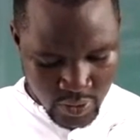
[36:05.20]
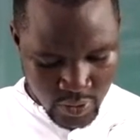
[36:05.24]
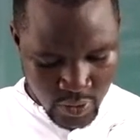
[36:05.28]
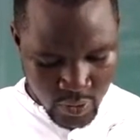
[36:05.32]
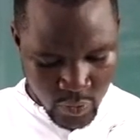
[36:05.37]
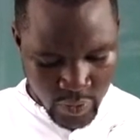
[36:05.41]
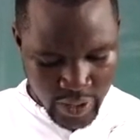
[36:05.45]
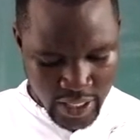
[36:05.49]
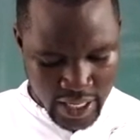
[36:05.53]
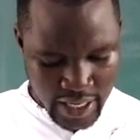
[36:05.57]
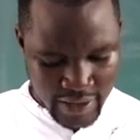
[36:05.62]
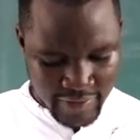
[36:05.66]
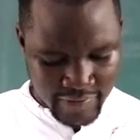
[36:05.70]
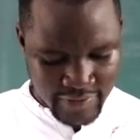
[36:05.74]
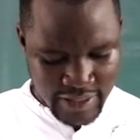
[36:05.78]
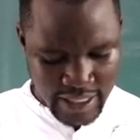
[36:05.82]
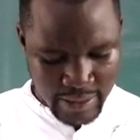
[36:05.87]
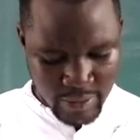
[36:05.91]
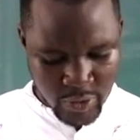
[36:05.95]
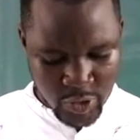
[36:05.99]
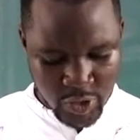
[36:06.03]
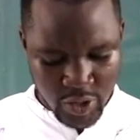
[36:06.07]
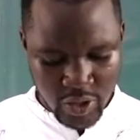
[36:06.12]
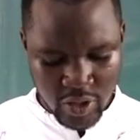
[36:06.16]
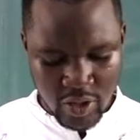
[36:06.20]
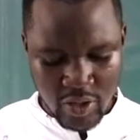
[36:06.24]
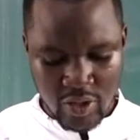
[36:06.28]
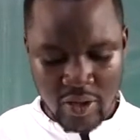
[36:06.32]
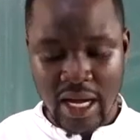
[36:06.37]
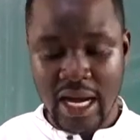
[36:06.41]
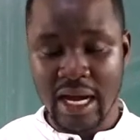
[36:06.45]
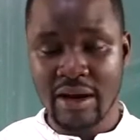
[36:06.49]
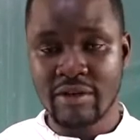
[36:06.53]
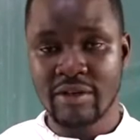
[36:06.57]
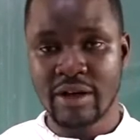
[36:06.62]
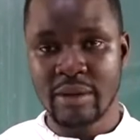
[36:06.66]

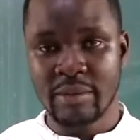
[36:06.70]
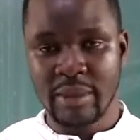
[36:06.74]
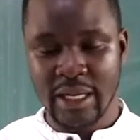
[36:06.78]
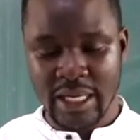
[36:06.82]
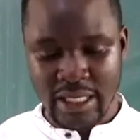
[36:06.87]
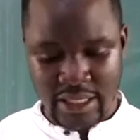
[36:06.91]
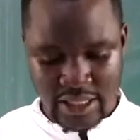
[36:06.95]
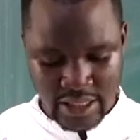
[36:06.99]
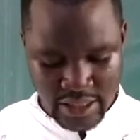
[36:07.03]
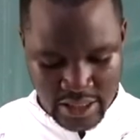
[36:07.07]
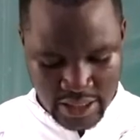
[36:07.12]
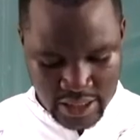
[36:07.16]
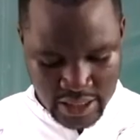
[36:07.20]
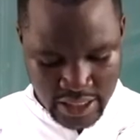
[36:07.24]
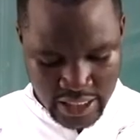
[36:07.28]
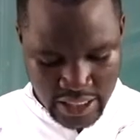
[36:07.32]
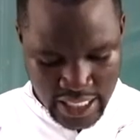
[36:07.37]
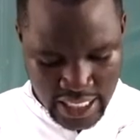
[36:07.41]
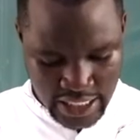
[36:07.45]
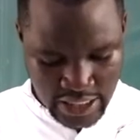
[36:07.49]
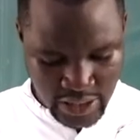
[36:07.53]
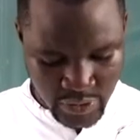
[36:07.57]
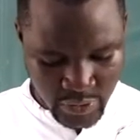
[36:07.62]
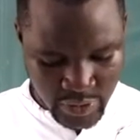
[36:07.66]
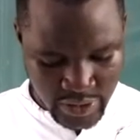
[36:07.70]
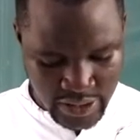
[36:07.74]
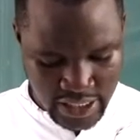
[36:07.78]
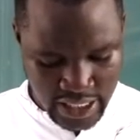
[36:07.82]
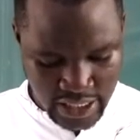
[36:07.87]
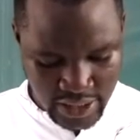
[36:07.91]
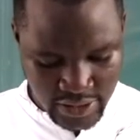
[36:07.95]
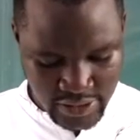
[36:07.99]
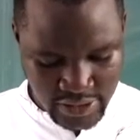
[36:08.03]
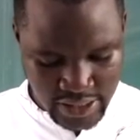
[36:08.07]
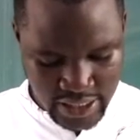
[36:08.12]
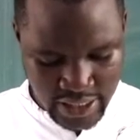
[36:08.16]
Bunyoro Agreement that we
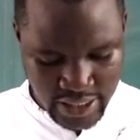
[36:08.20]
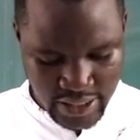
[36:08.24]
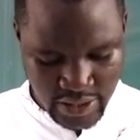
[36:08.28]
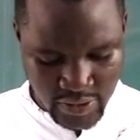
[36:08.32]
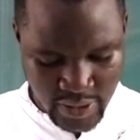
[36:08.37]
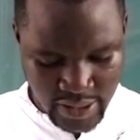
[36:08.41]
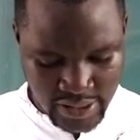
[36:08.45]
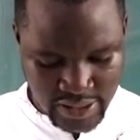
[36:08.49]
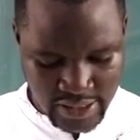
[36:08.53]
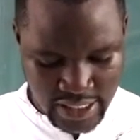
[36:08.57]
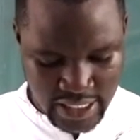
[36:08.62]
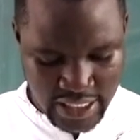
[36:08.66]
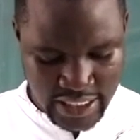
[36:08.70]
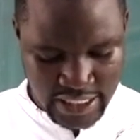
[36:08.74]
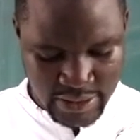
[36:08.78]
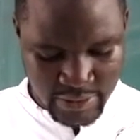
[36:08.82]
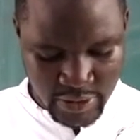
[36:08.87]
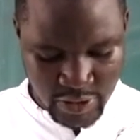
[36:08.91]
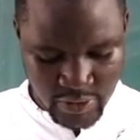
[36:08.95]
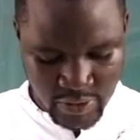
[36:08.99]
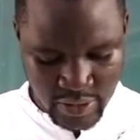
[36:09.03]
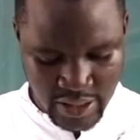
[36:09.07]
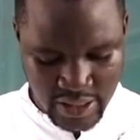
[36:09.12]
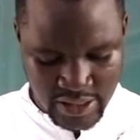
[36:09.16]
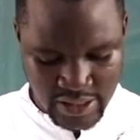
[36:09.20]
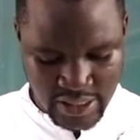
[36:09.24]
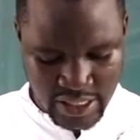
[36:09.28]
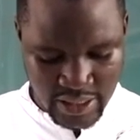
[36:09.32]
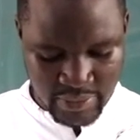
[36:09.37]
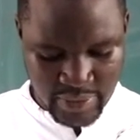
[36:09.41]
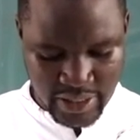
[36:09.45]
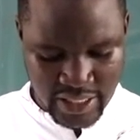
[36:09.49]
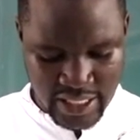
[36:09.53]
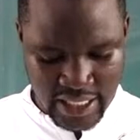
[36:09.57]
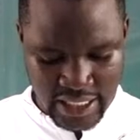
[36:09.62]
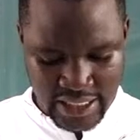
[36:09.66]
shall say it was signed between Sir
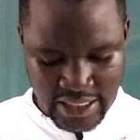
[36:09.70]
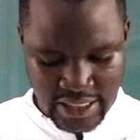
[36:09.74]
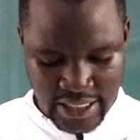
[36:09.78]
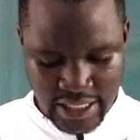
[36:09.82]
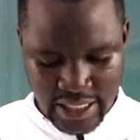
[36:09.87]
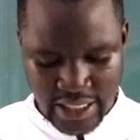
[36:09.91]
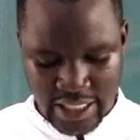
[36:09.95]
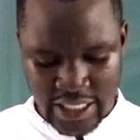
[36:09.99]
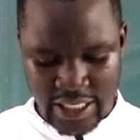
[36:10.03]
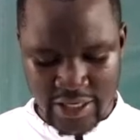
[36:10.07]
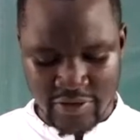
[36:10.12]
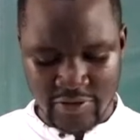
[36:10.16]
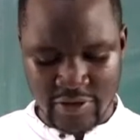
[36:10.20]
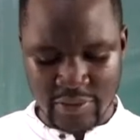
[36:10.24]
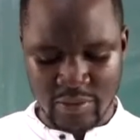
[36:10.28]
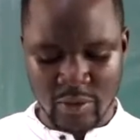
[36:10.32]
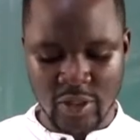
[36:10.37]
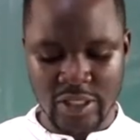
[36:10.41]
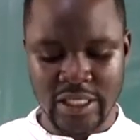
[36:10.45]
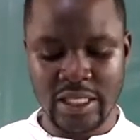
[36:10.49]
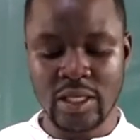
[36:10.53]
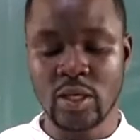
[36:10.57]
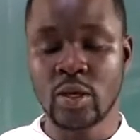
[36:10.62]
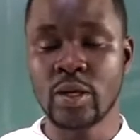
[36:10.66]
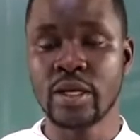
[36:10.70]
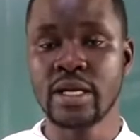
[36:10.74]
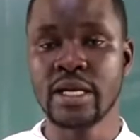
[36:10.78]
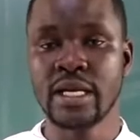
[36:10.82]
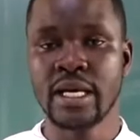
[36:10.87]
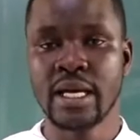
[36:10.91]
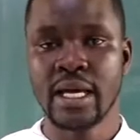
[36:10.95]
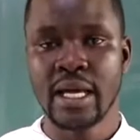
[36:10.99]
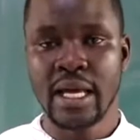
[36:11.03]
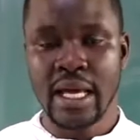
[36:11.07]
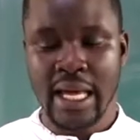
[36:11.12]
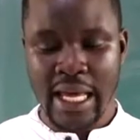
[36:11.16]
Bernard Henry
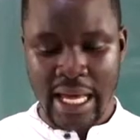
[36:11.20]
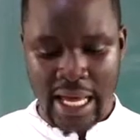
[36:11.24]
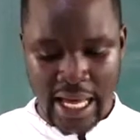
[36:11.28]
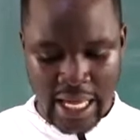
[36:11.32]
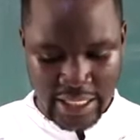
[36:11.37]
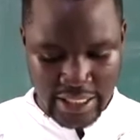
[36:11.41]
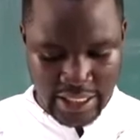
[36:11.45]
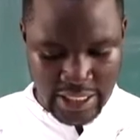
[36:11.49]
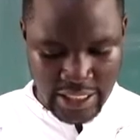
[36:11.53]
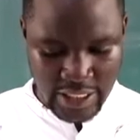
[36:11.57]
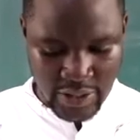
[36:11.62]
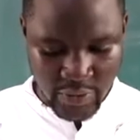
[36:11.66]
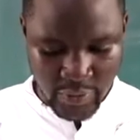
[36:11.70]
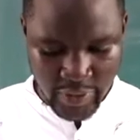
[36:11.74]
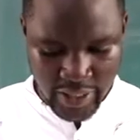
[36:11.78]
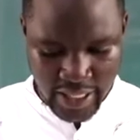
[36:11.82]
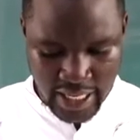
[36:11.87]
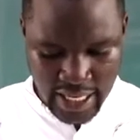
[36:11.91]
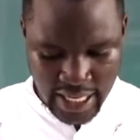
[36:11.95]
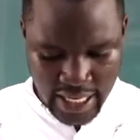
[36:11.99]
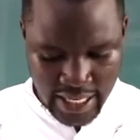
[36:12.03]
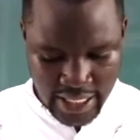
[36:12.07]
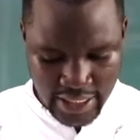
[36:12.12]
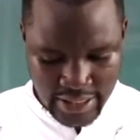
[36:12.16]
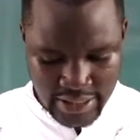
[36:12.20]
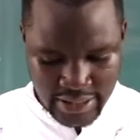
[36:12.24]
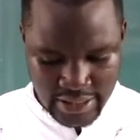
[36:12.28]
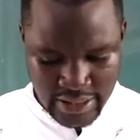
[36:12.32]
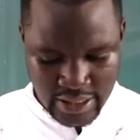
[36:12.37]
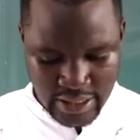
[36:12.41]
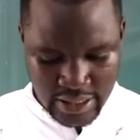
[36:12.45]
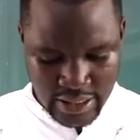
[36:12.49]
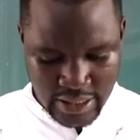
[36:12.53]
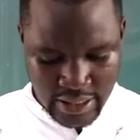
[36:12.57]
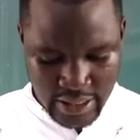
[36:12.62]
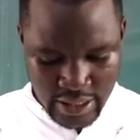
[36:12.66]
Bodlon, and then we had
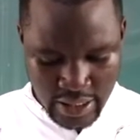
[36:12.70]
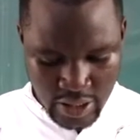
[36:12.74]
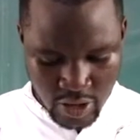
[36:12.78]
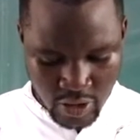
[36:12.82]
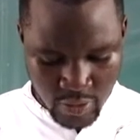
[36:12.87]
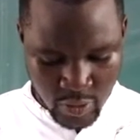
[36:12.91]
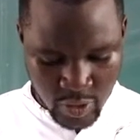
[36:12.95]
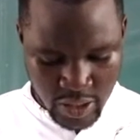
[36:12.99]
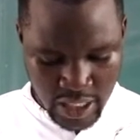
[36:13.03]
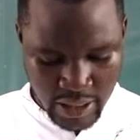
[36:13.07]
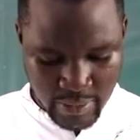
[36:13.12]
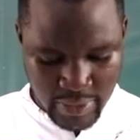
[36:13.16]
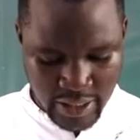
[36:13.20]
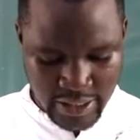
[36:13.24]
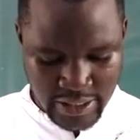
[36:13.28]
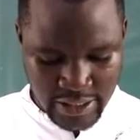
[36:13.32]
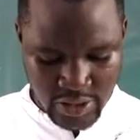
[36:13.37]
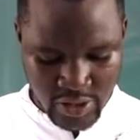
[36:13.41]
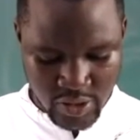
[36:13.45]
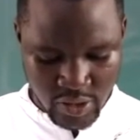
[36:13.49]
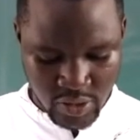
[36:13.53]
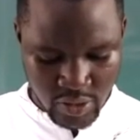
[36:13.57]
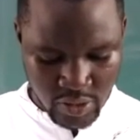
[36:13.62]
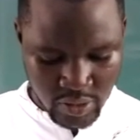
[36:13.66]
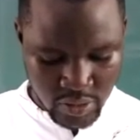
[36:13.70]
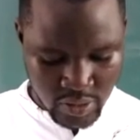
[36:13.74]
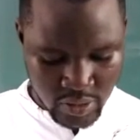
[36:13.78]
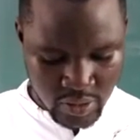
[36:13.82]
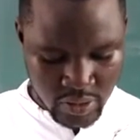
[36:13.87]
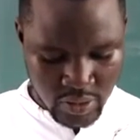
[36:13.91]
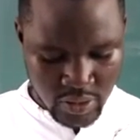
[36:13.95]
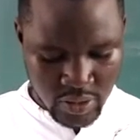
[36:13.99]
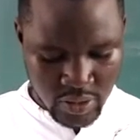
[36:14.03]
Omukamatito